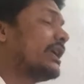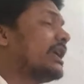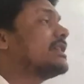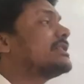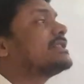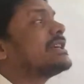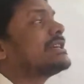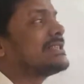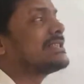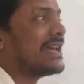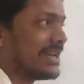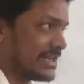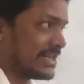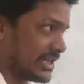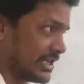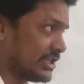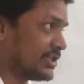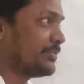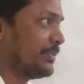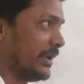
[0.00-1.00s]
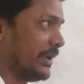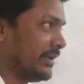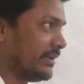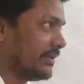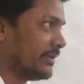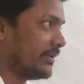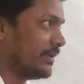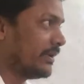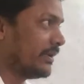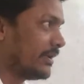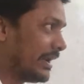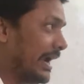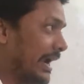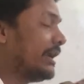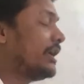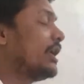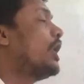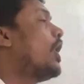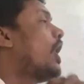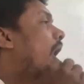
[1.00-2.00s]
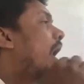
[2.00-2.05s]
does the sentence mean? Right?